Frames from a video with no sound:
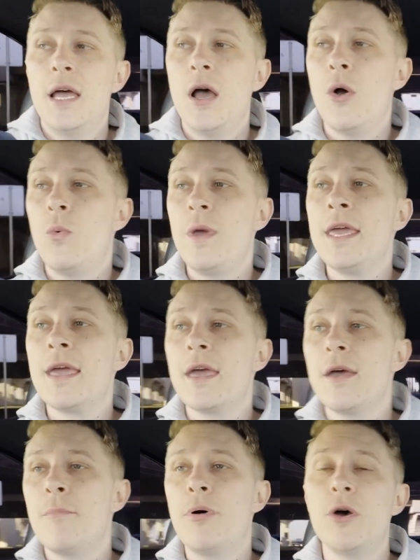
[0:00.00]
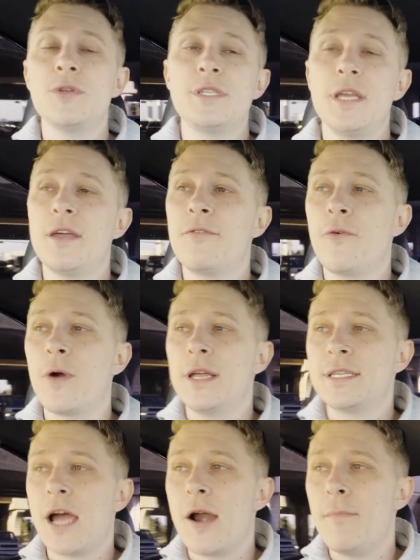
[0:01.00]
a week posting for an
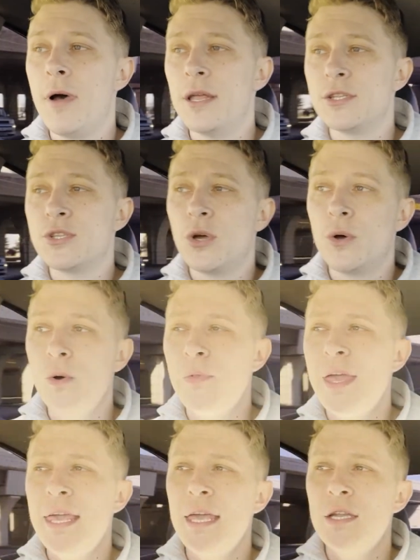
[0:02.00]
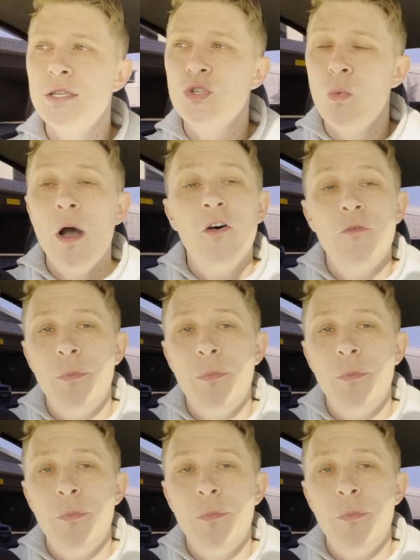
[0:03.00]
entire month. So they get 12